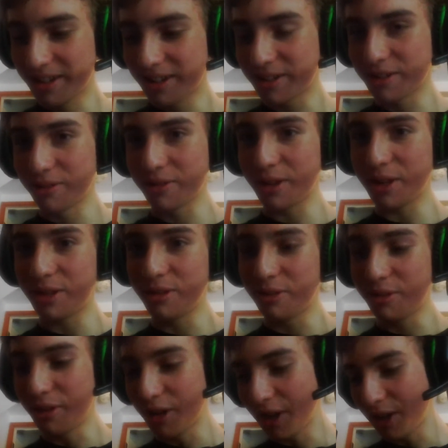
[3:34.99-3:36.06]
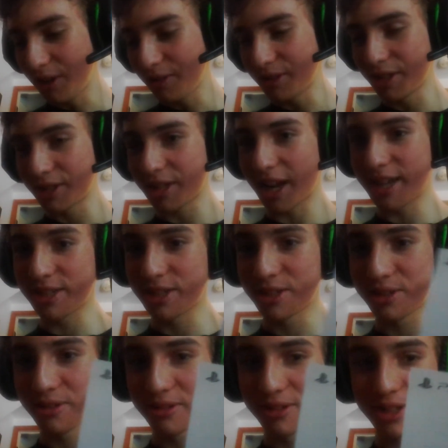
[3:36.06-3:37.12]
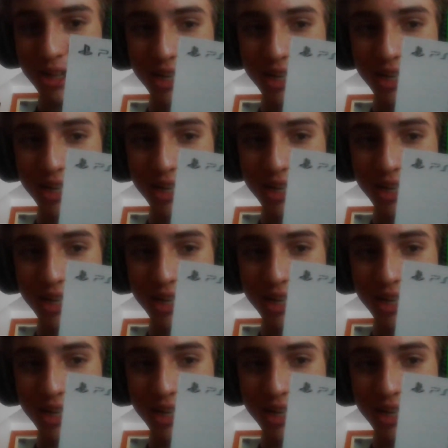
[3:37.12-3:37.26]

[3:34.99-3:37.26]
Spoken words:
So you can use this as a storage